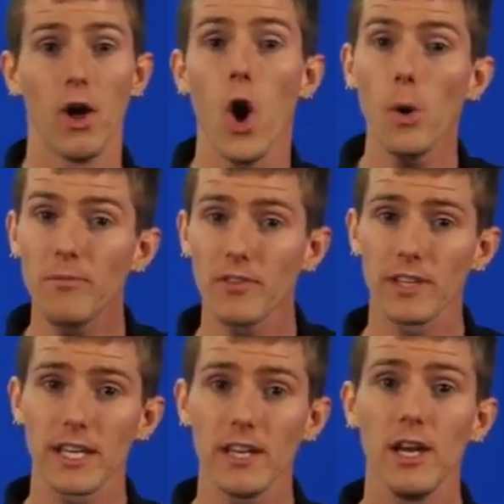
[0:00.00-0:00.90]

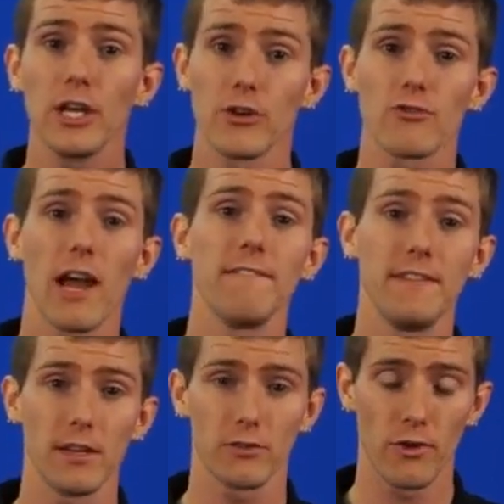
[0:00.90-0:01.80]
Hopefully, your drive
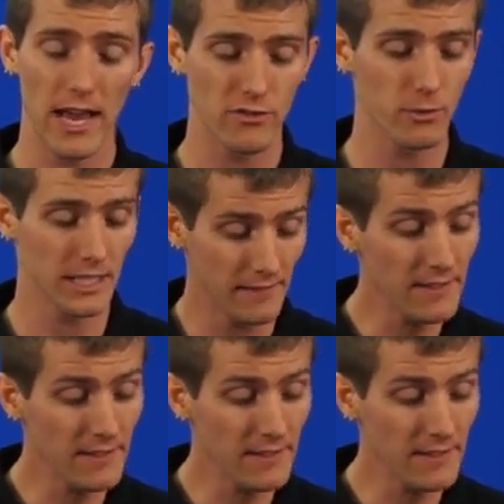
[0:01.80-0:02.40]
fails gradually.